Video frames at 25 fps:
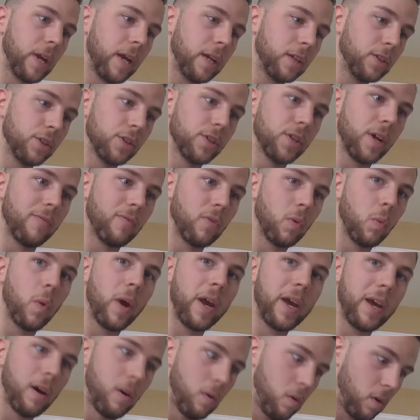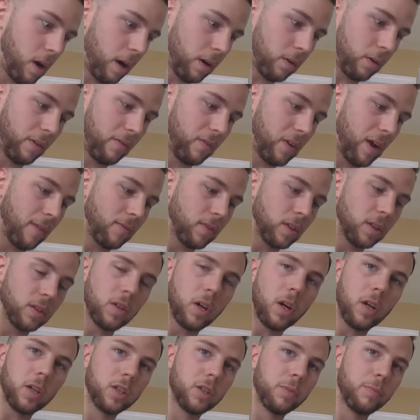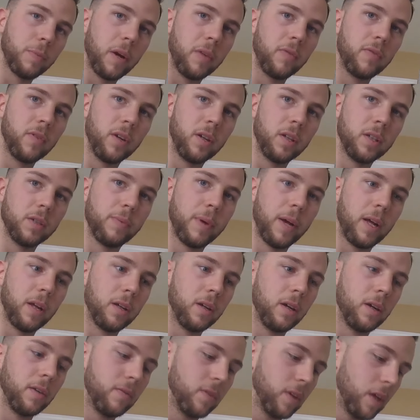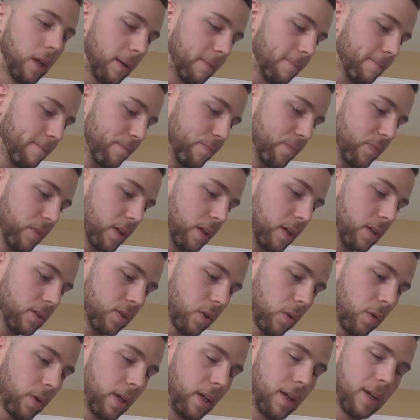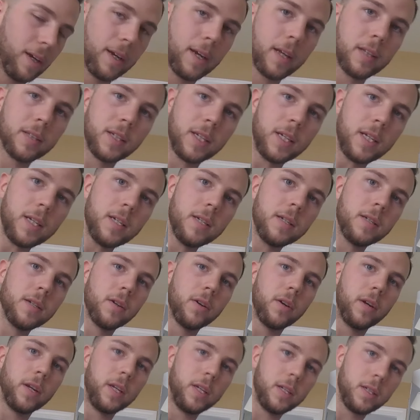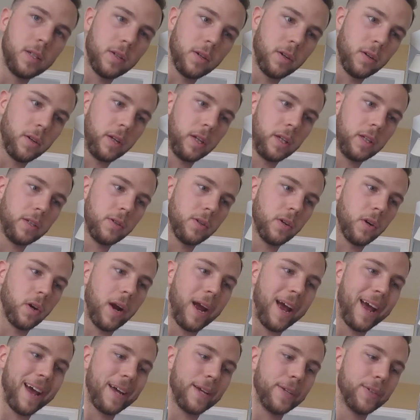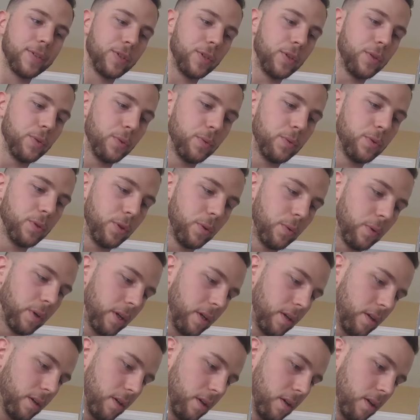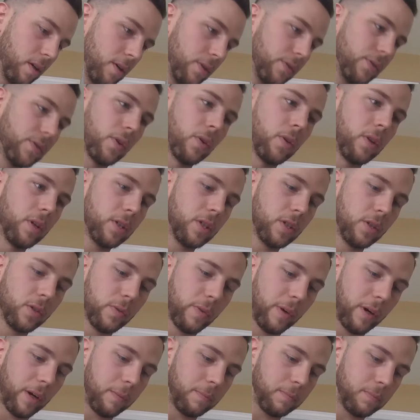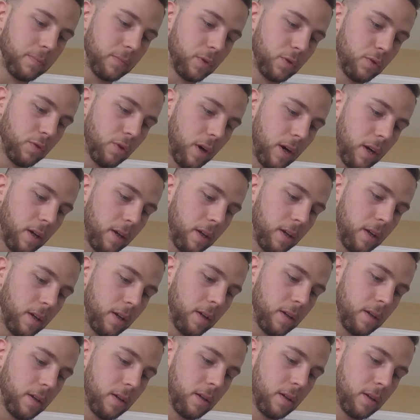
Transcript: just have to weigh out. I don't even have to touch MyFitnessPal kind of thing. So it gets easier and easier and easier as you do it. So this is what I'm trying to